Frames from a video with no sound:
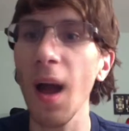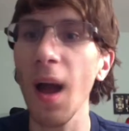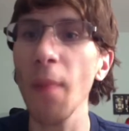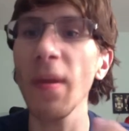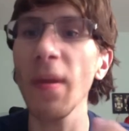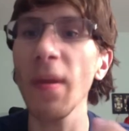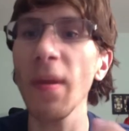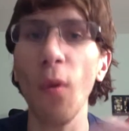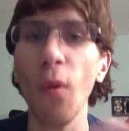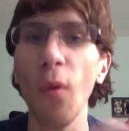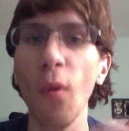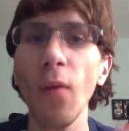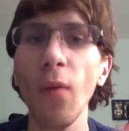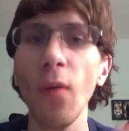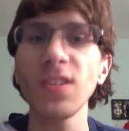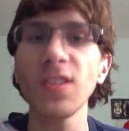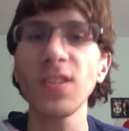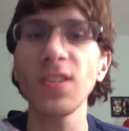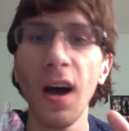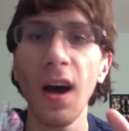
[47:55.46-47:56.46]
mean, for what it
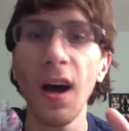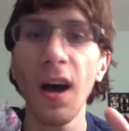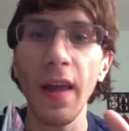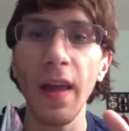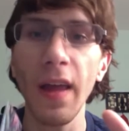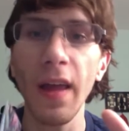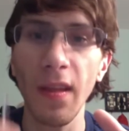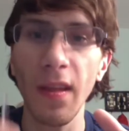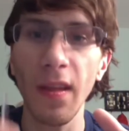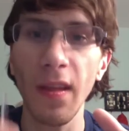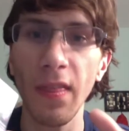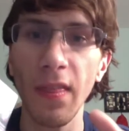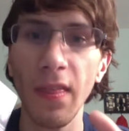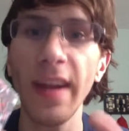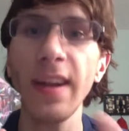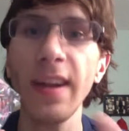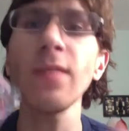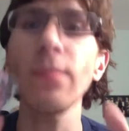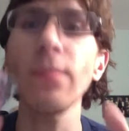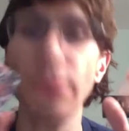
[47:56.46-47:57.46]
was, they
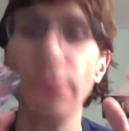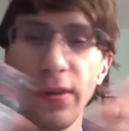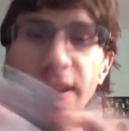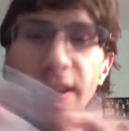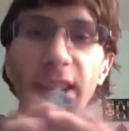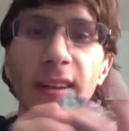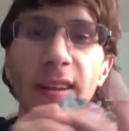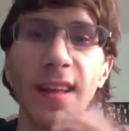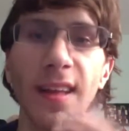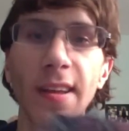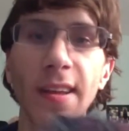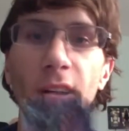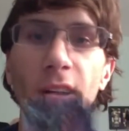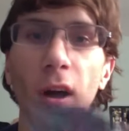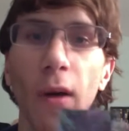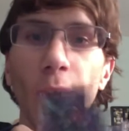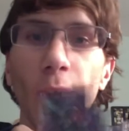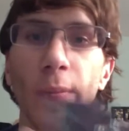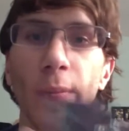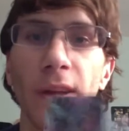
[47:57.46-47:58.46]
didn't predict that the
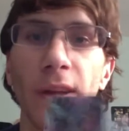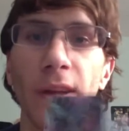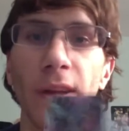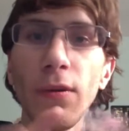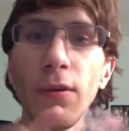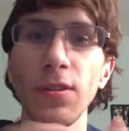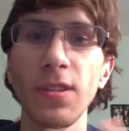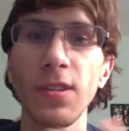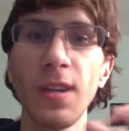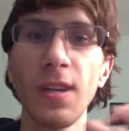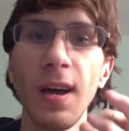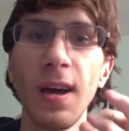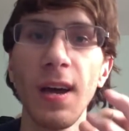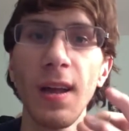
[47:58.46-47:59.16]
card would be used